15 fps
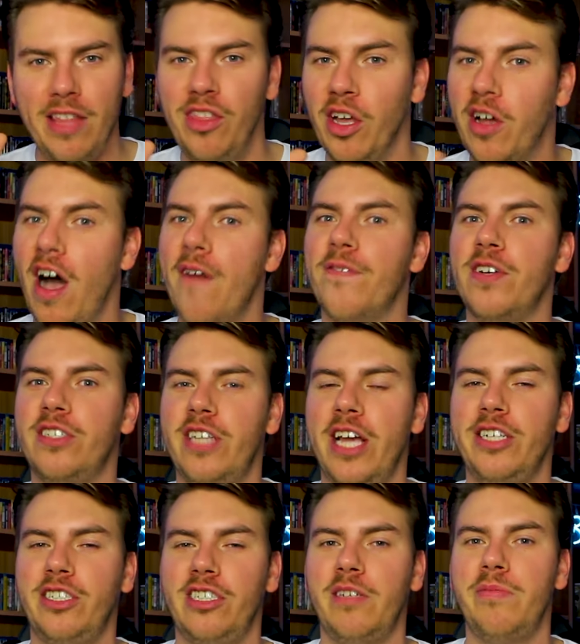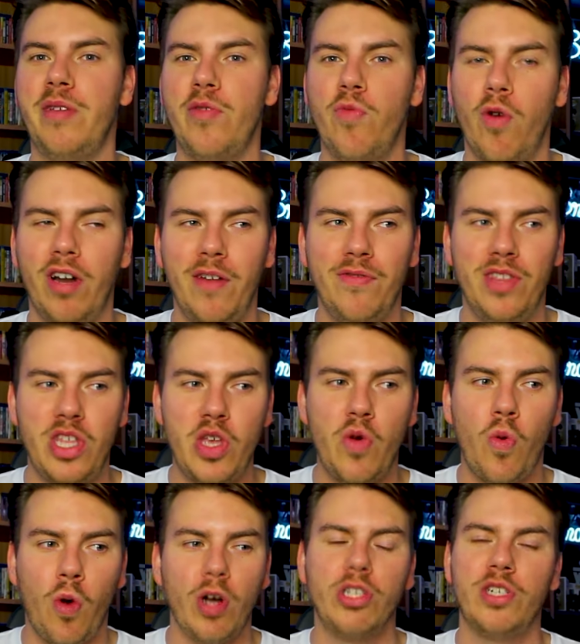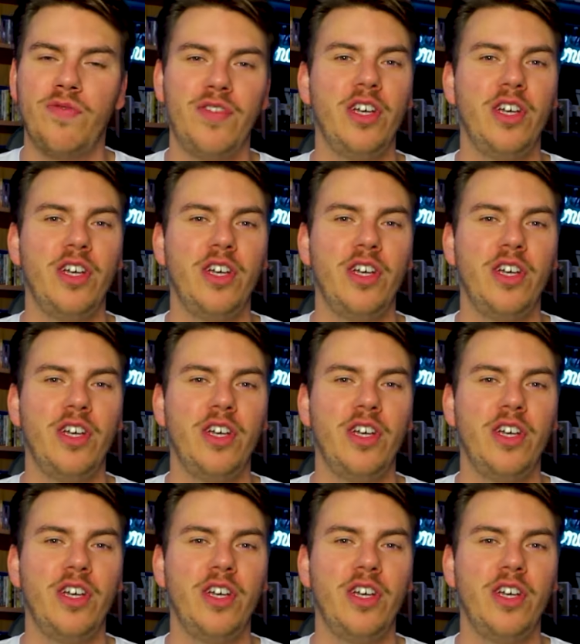in the conversation to be one of the worst